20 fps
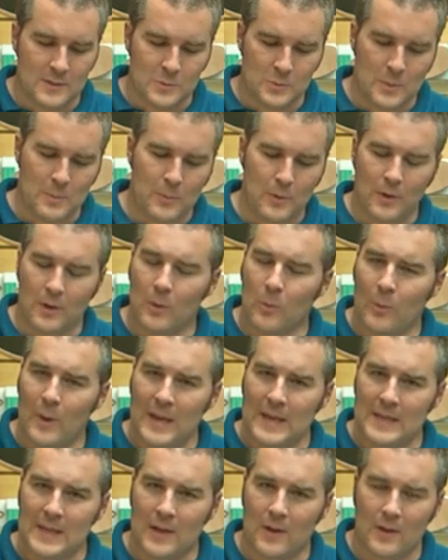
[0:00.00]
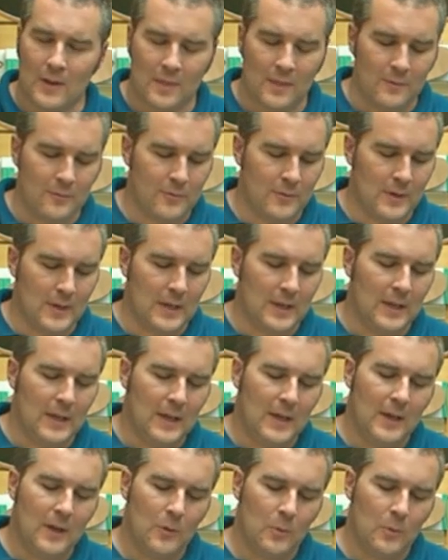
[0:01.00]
as we put our weight down on the foot,